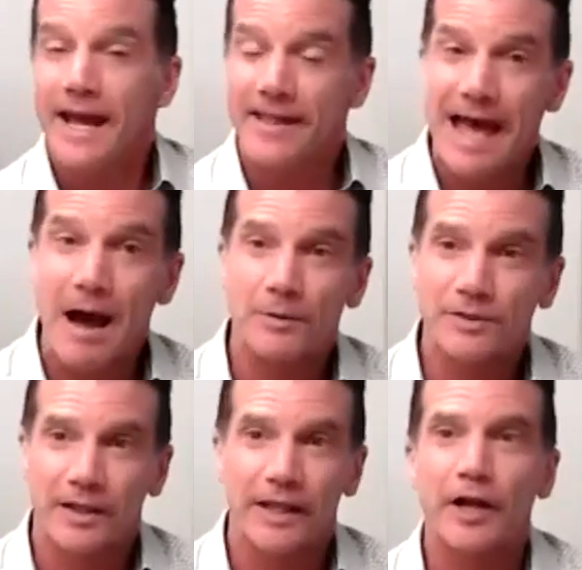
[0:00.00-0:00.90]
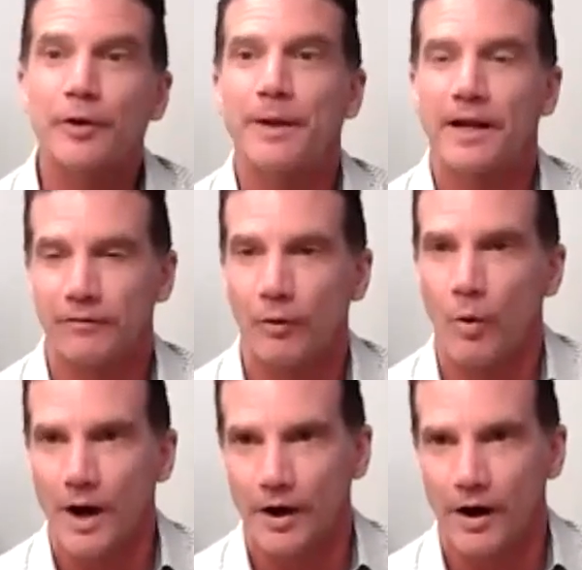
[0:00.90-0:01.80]
And that was a little bit of a
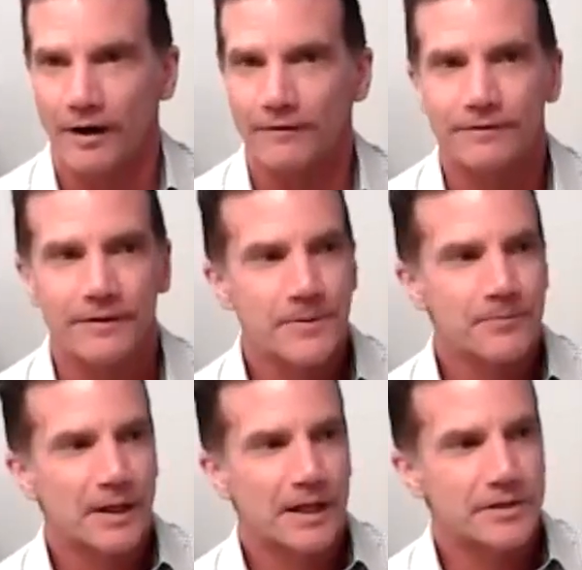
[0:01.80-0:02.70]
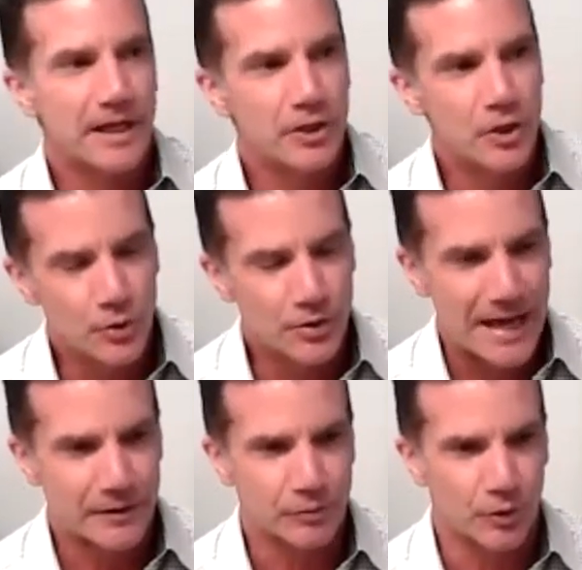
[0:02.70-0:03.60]
one-off because I knew
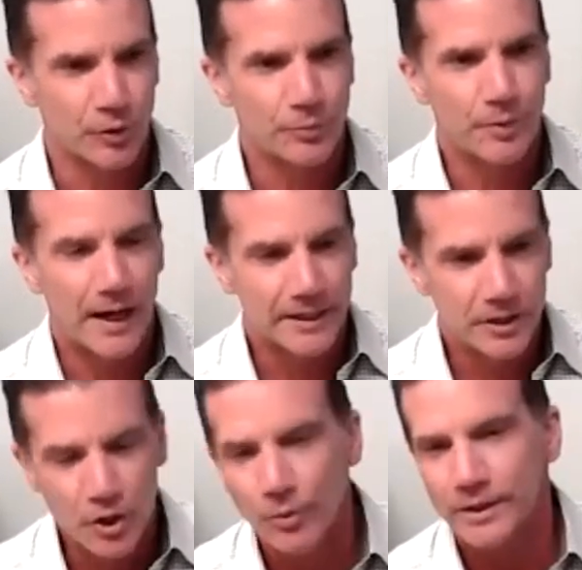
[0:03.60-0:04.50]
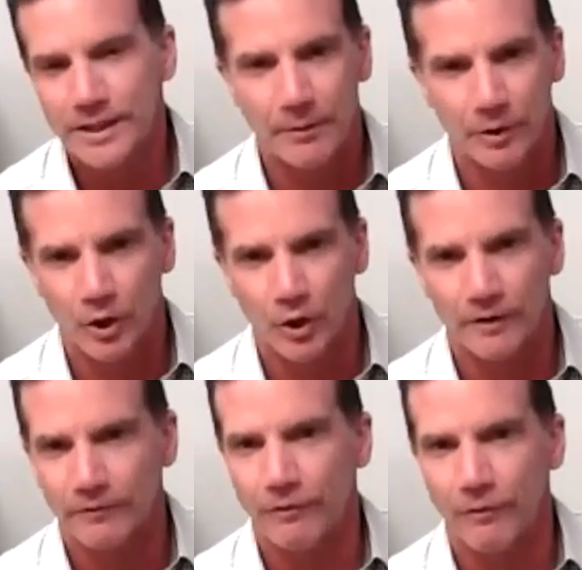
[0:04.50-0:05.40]
that group. I knew what they were
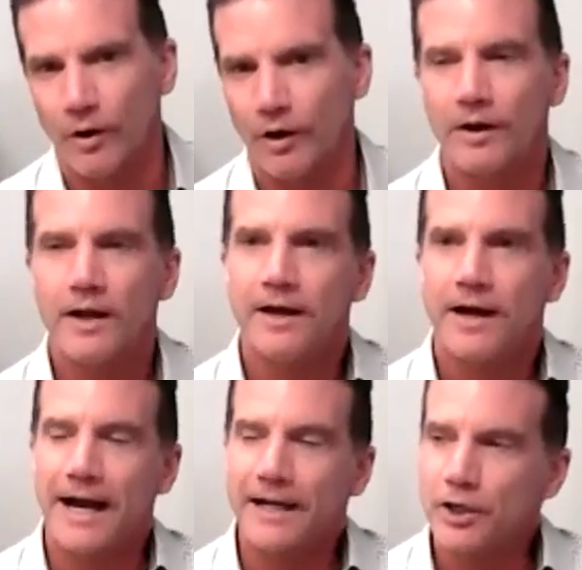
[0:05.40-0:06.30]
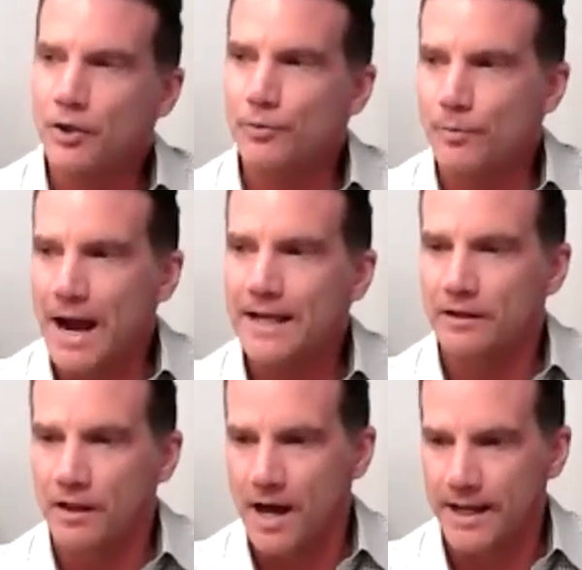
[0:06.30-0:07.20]
looking for. I knew my
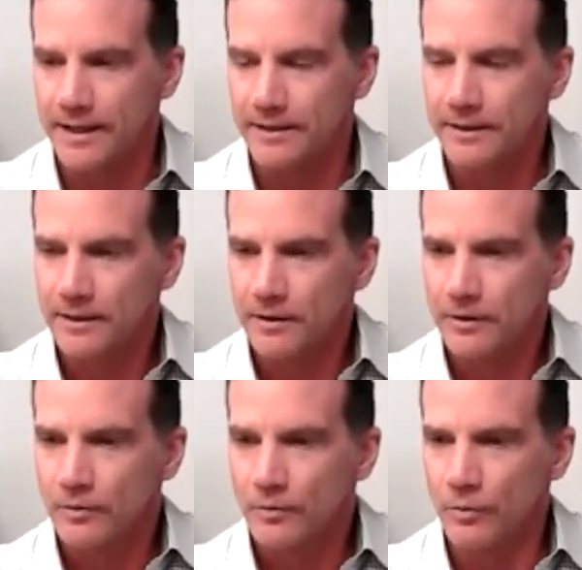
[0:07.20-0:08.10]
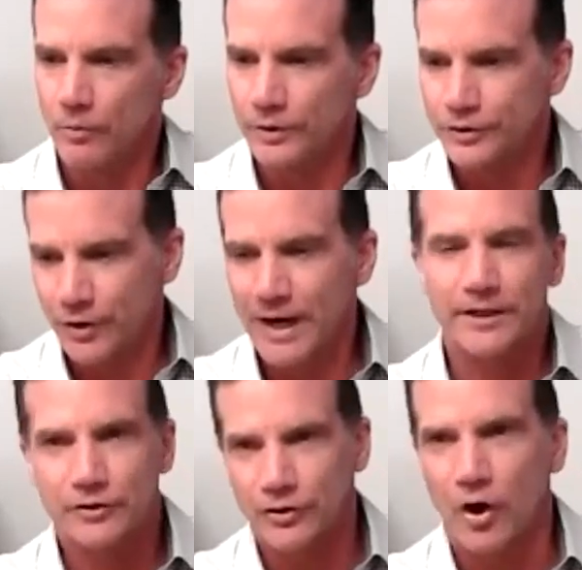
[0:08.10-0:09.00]
client was trying
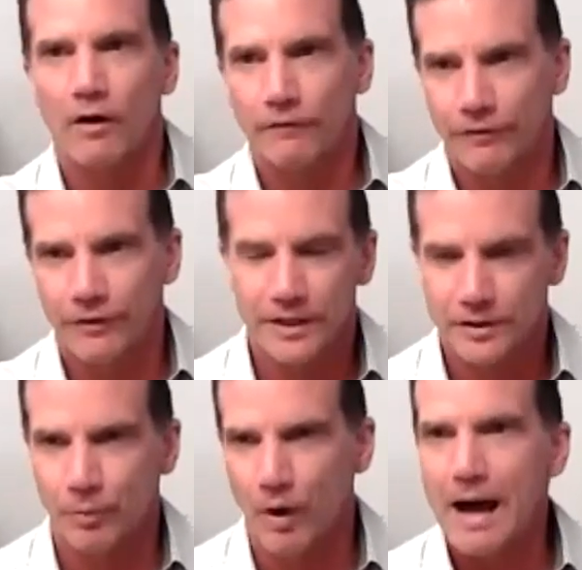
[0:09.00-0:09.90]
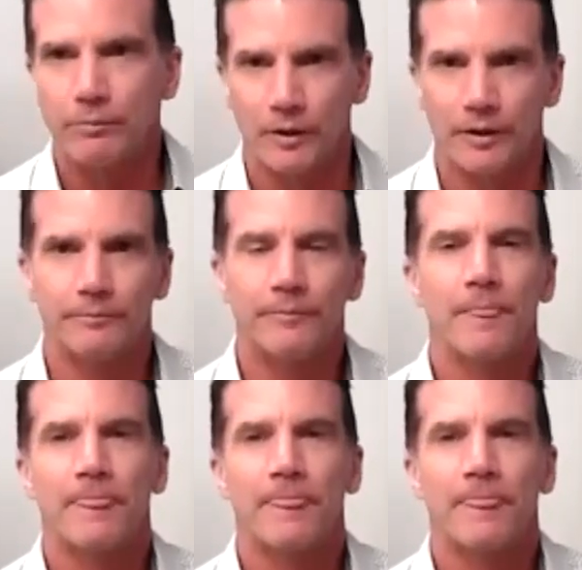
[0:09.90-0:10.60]
to solve for this problem.